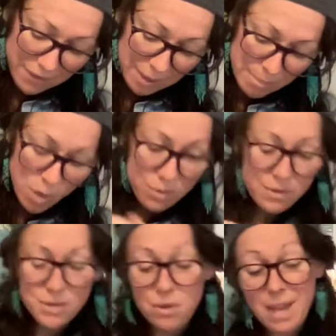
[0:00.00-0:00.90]
very
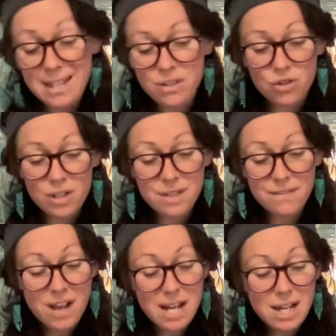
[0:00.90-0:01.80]
potent, so that's just
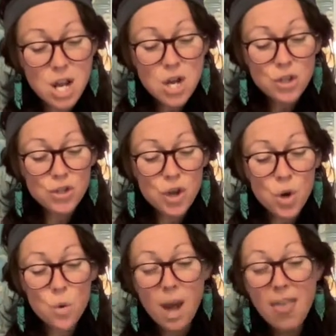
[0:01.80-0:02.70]
fine.
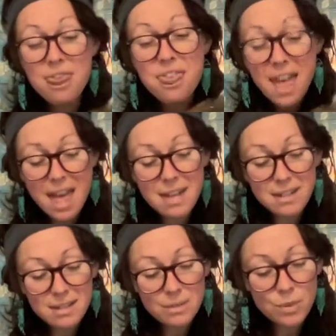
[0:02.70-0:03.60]
So
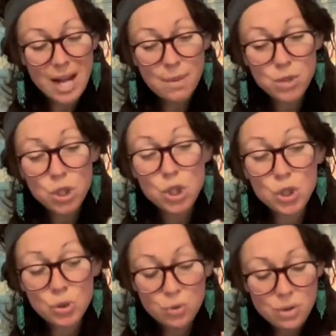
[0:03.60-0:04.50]
then what I would
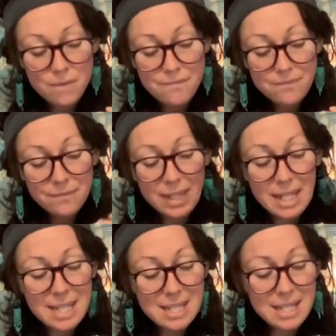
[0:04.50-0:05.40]
do
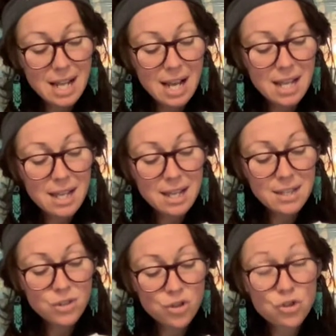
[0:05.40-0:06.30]
is
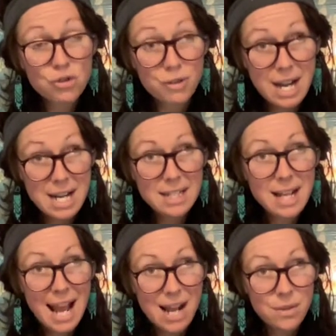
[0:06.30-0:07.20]

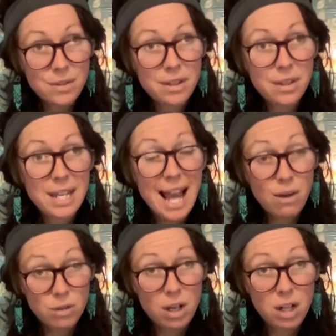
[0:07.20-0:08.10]
strain out the
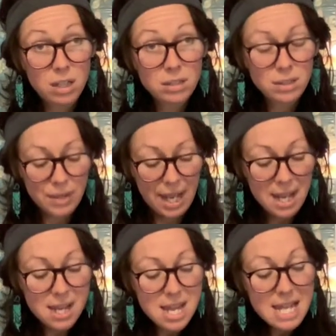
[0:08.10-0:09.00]
alcohol,
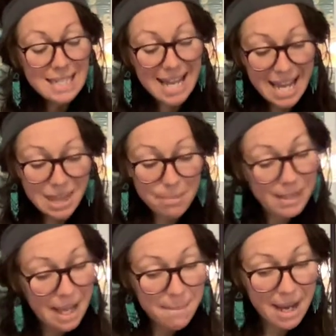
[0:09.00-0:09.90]
okay? Take the
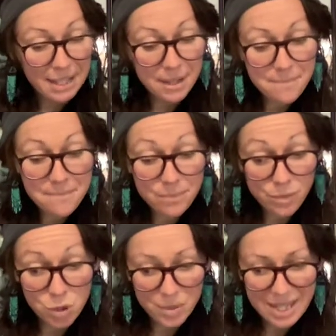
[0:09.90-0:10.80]
plant matter,
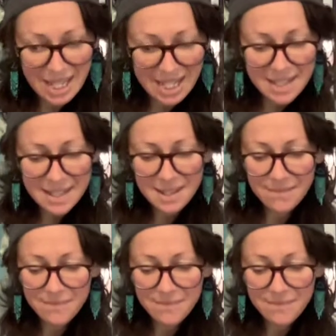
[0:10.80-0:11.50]
which was this,